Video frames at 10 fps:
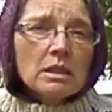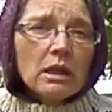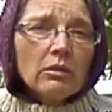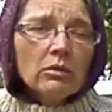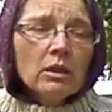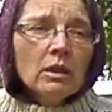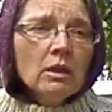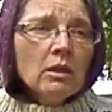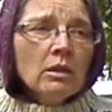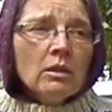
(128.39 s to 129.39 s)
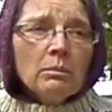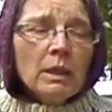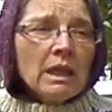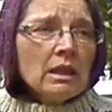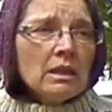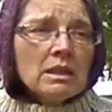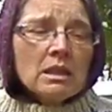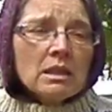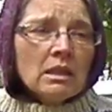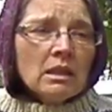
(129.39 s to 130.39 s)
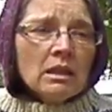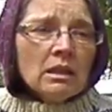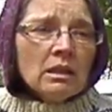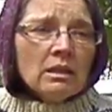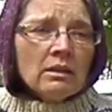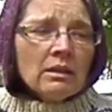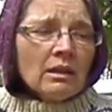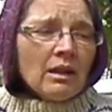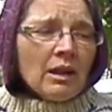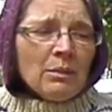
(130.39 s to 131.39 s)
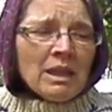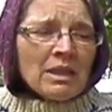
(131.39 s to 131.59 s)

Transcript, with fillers: stuff. Because, I mean,